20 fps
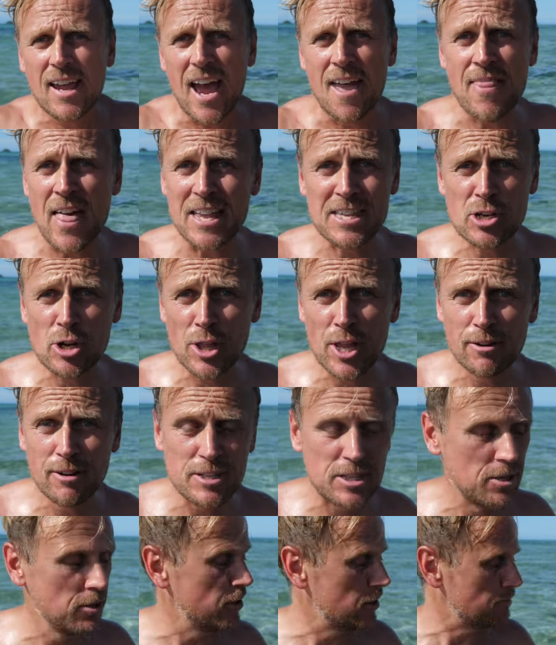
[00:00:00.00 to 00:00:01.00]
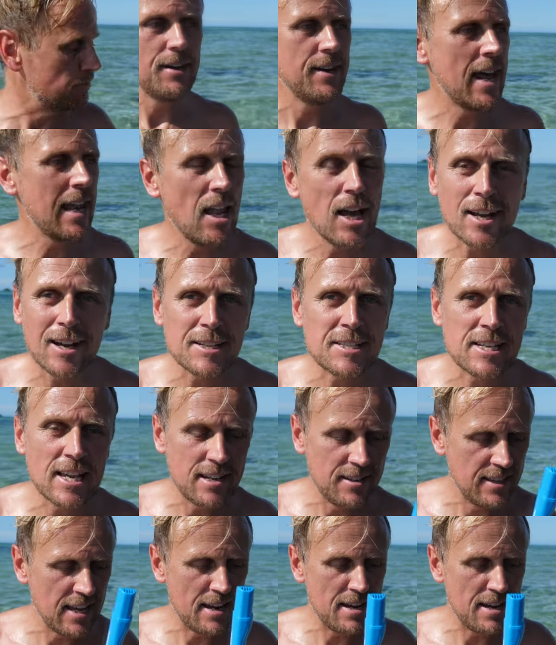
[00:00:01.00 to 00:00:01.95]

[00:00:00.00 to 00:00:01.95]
And that's all there is to it. Now, like I said,